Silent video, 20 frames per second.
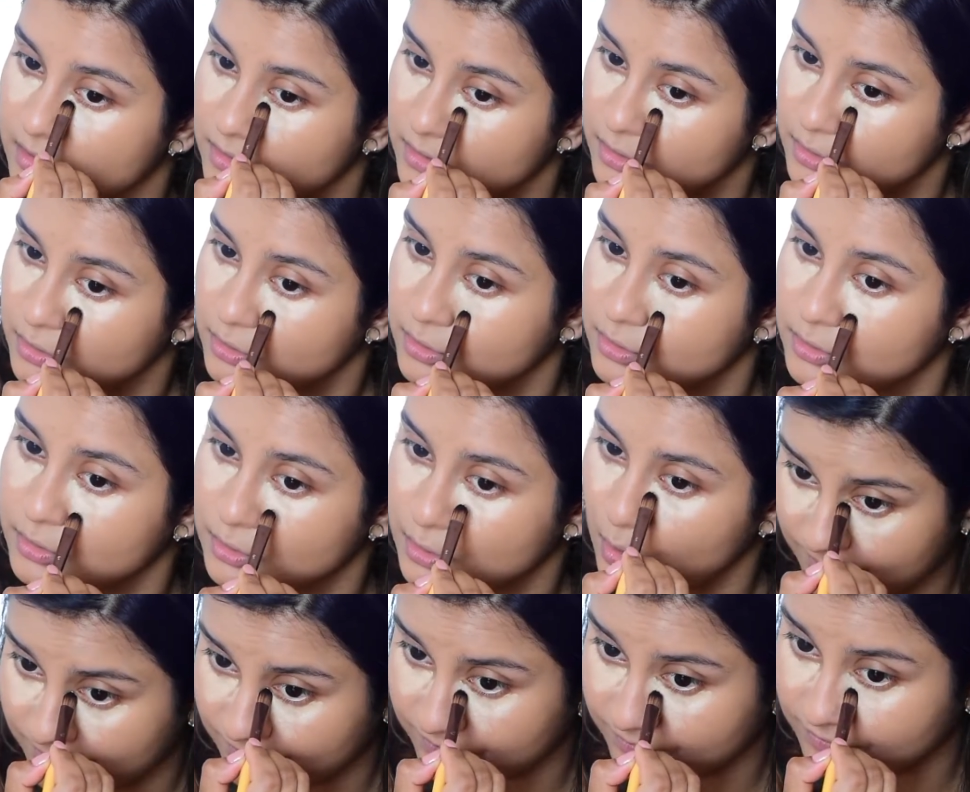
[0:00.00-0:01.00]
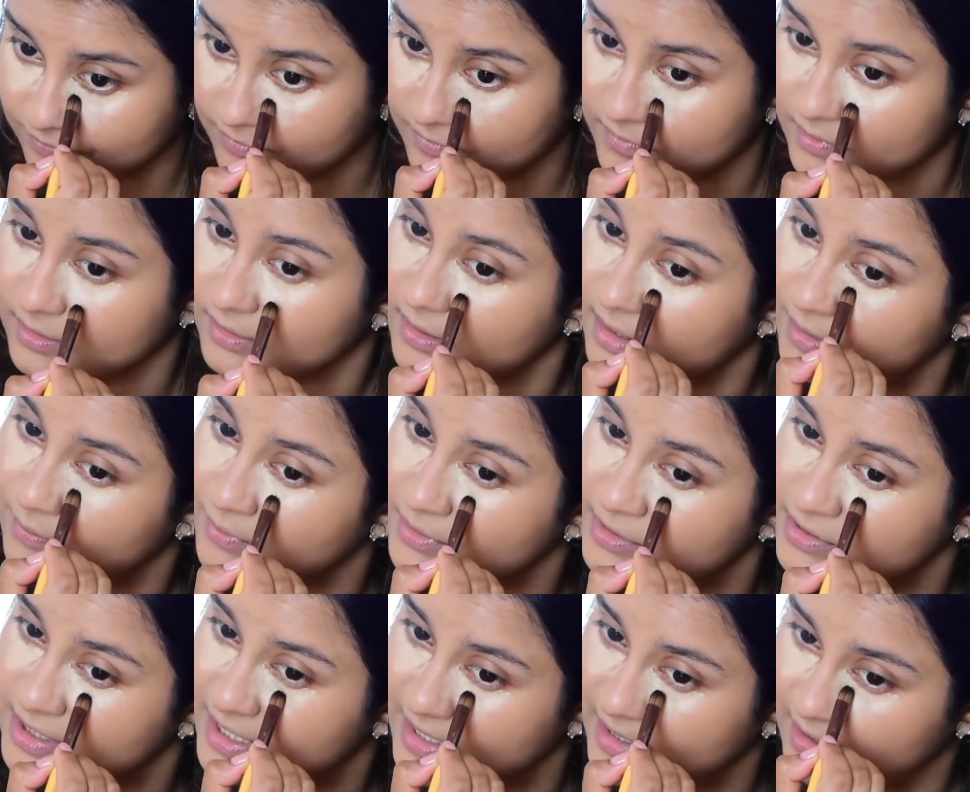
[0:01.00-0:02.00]
So I want
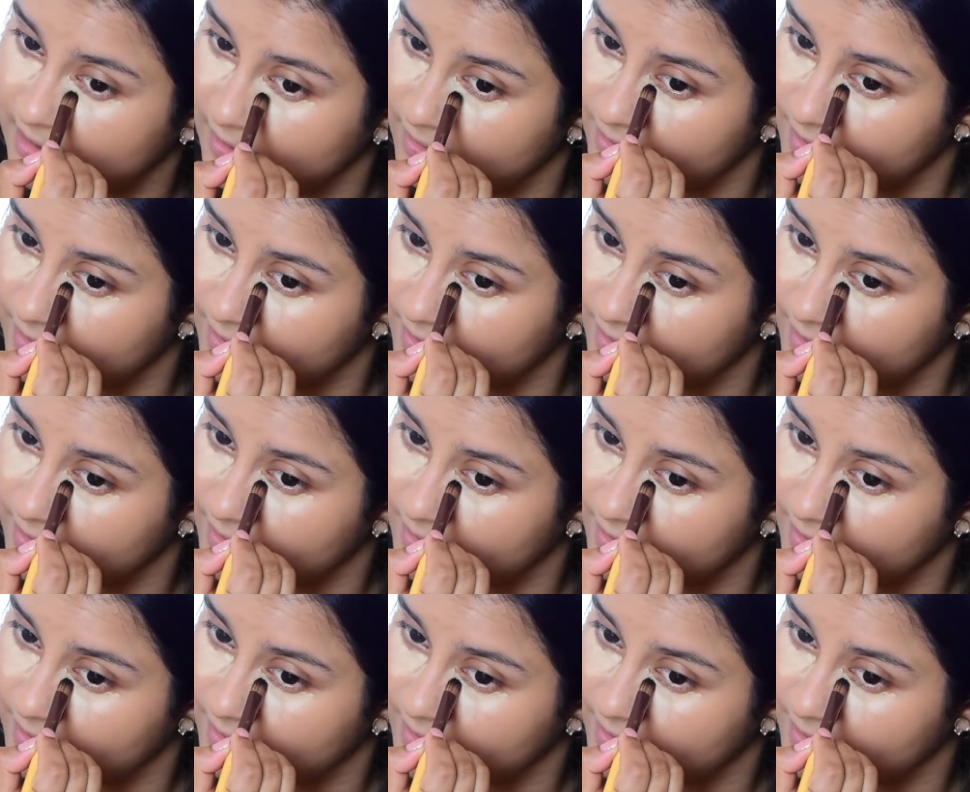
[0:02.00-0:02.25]
to take